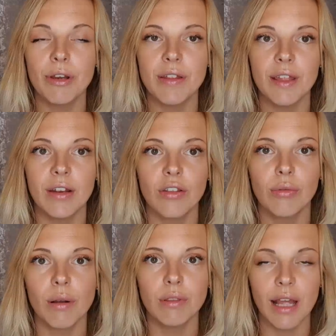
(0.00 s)
breathing
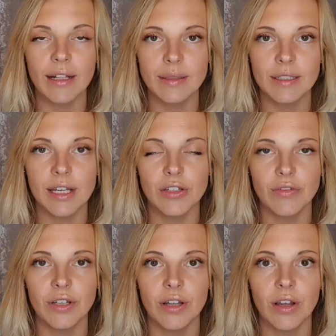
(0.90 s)
throughout that stage of
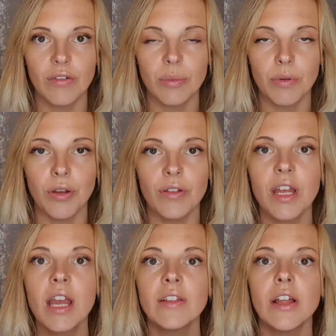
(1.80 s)
your birth,
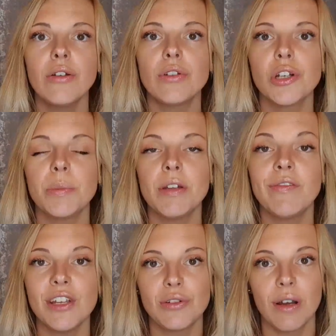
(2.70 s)
then you should be
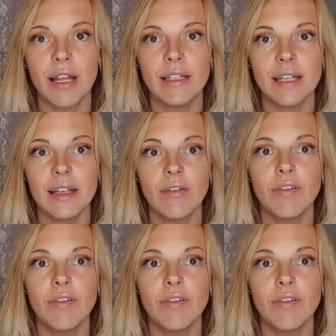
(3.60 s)
visualizing